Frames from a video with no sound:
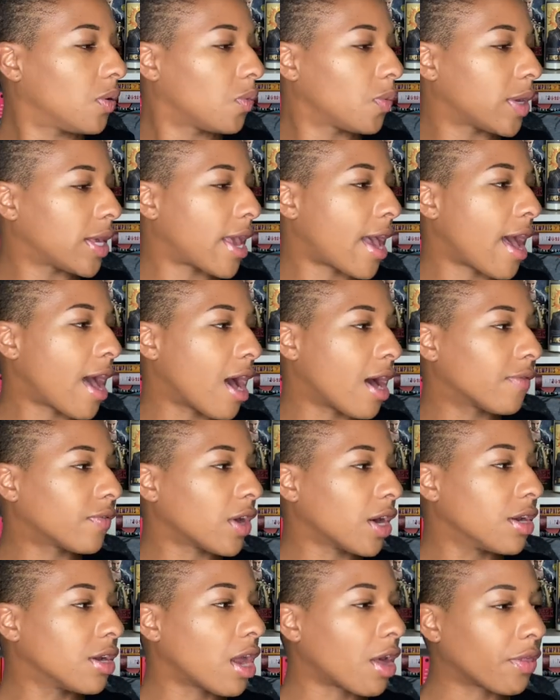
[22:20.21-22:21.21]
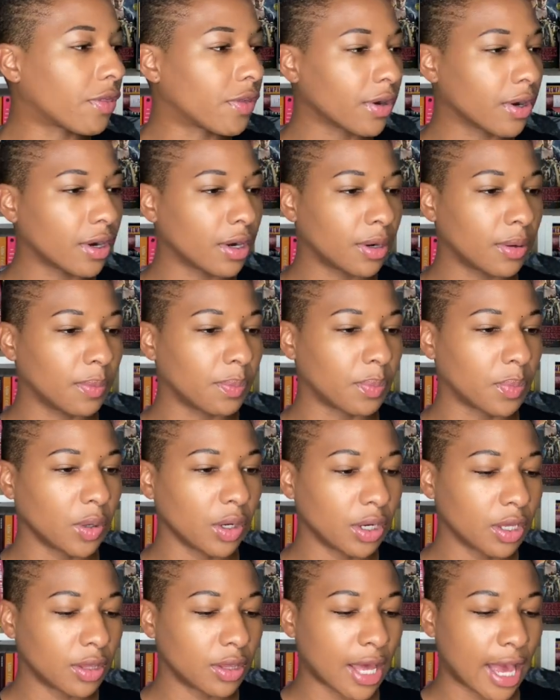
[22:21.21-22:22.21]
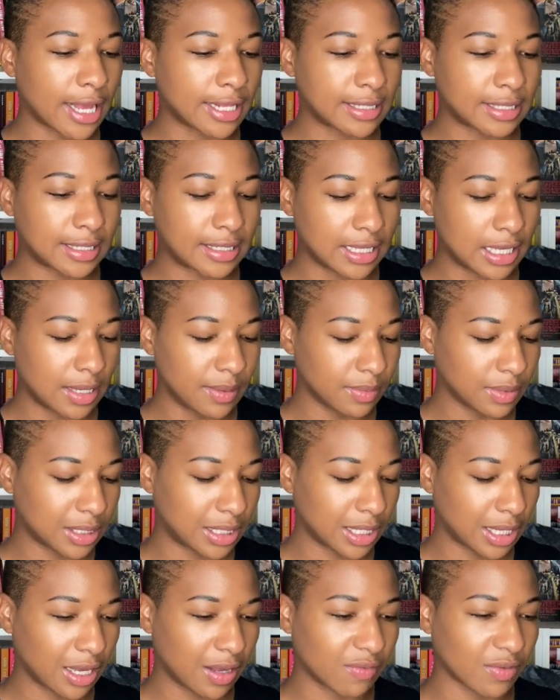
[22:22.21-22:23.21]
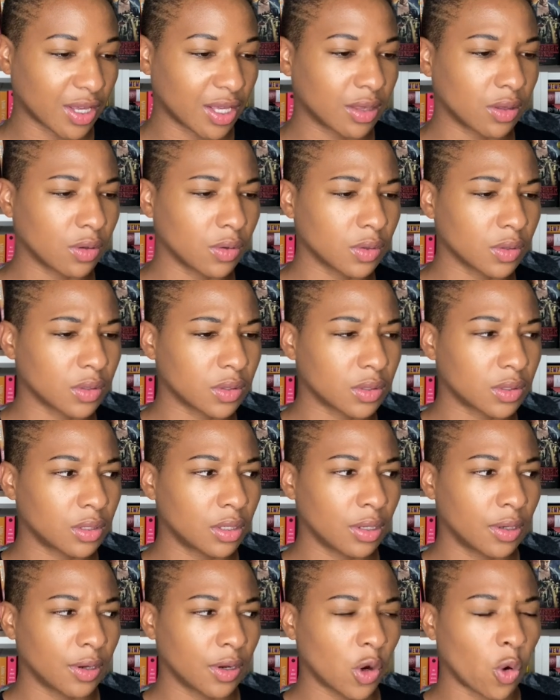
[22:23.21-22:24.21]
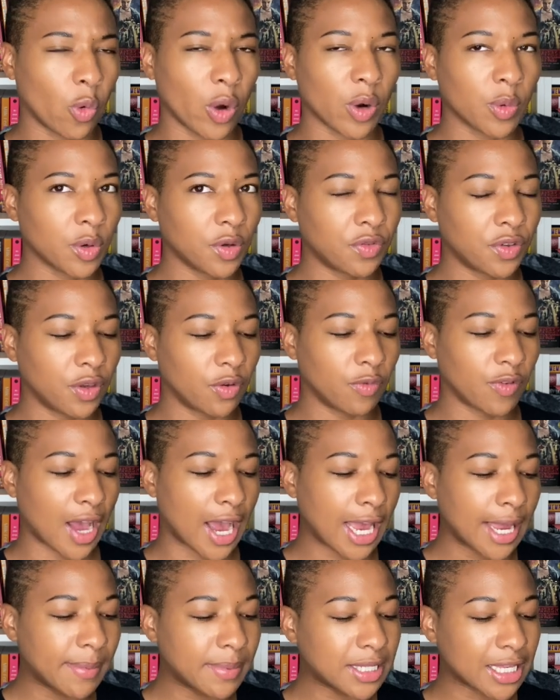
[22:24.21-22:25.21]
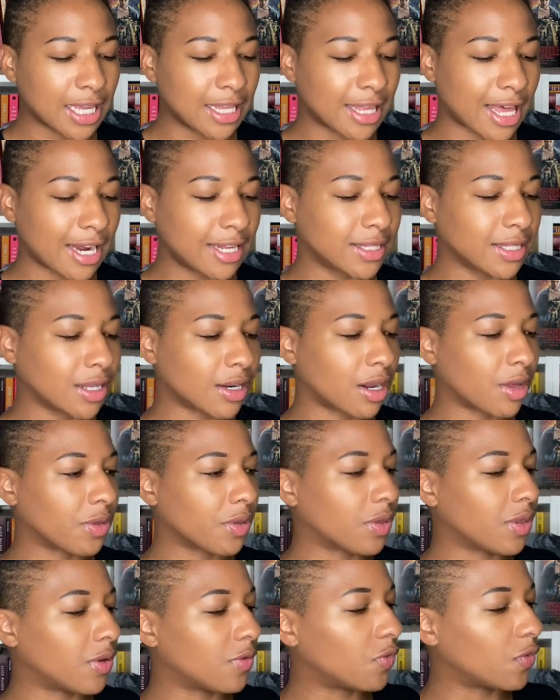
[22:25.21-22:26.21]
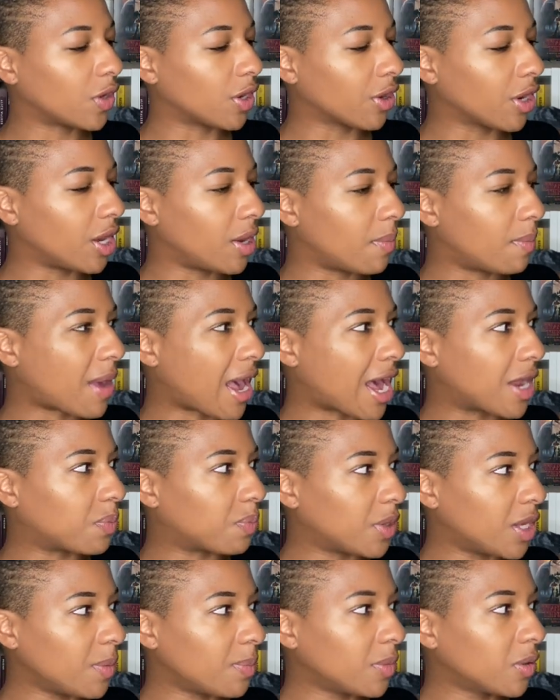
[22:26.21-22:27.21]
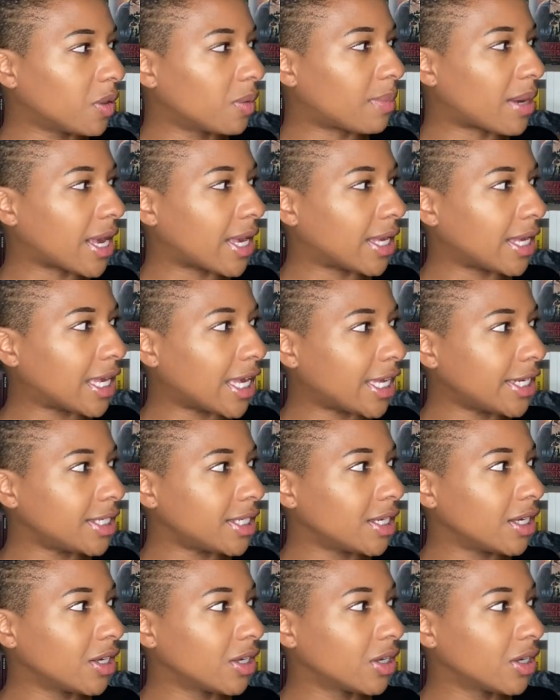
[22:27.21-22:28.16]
We have another book that seems to give like those werewolfy vibes, and that is none other than Very Bad People by Kit